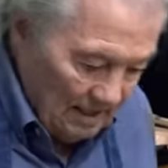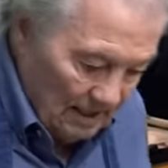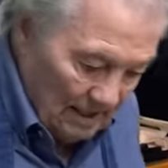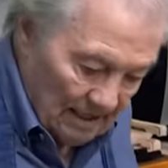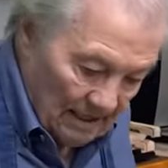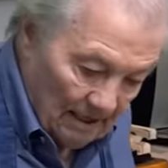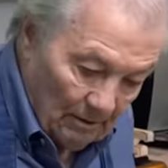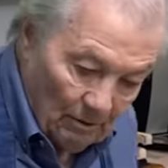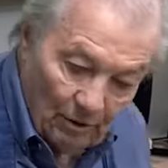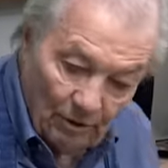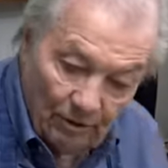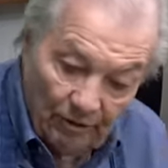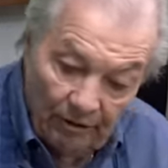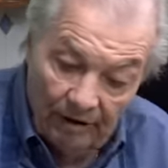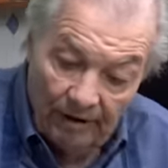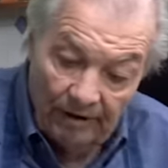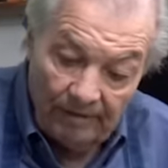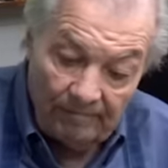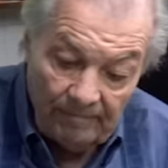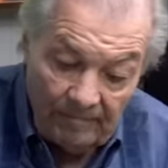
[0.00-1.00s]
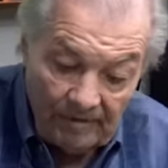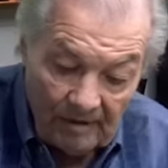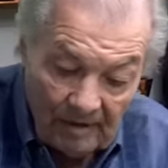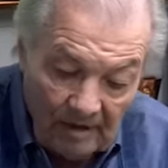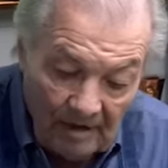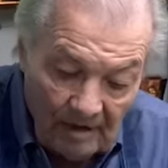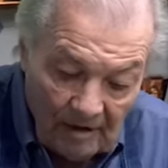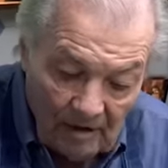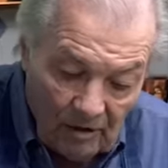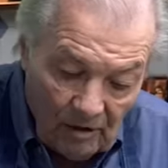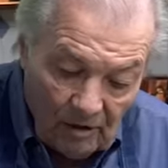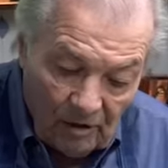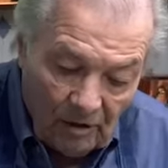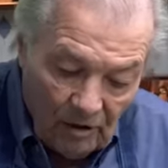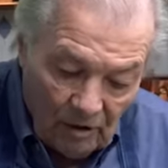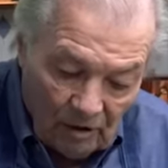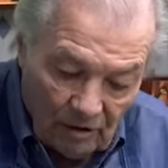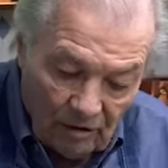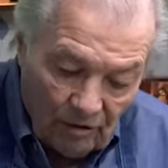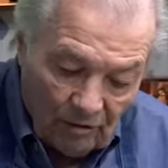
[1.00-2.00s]
and I want
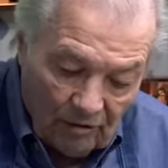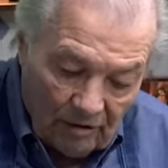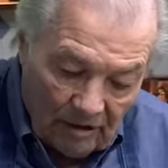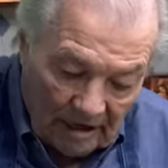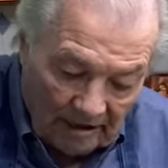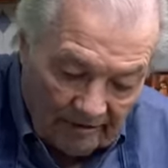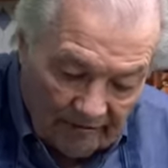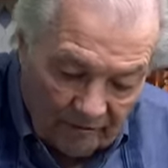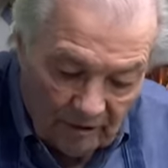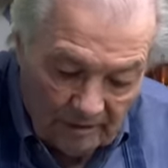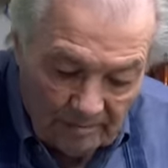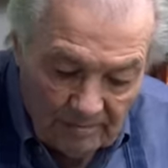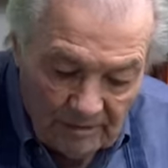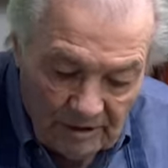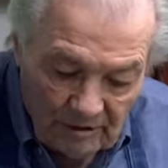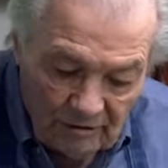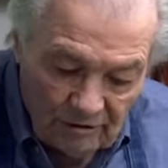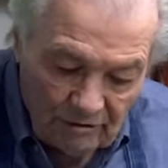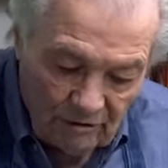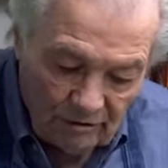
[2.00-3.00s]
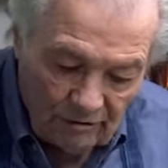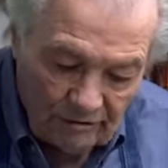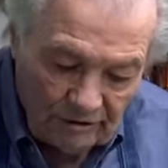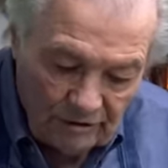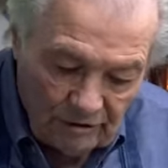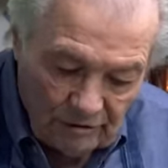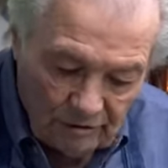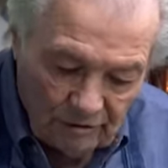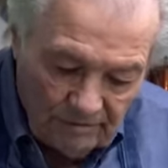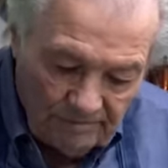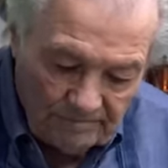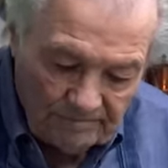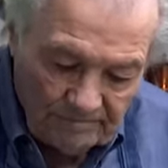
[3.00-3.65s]
to cook that for a minute or so